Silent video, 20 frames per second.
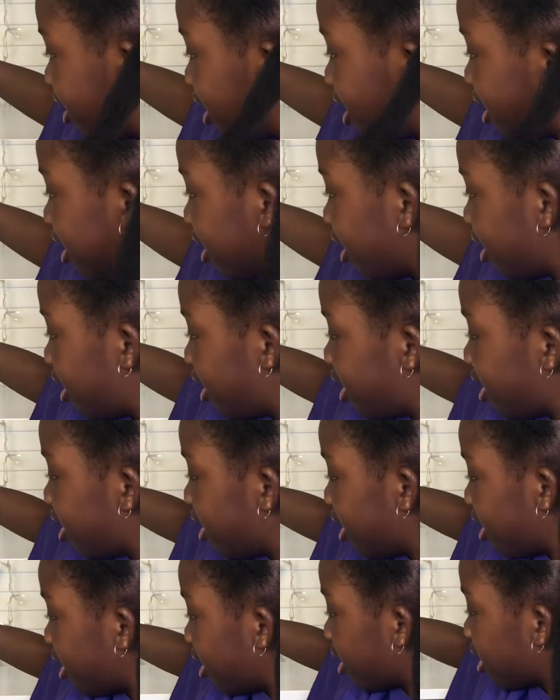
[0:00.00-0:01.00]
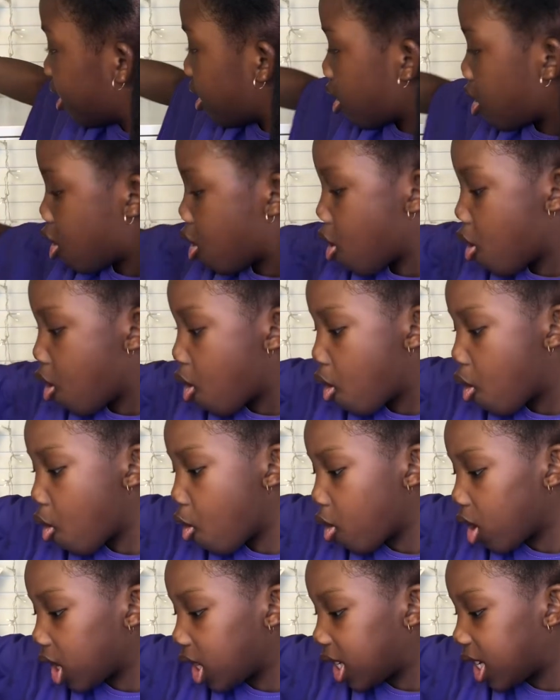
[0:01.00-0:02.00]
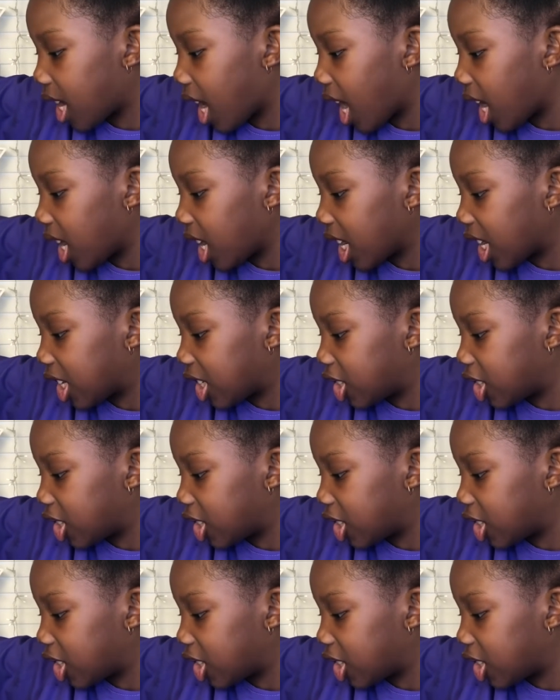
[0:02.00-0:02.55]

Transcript: the organic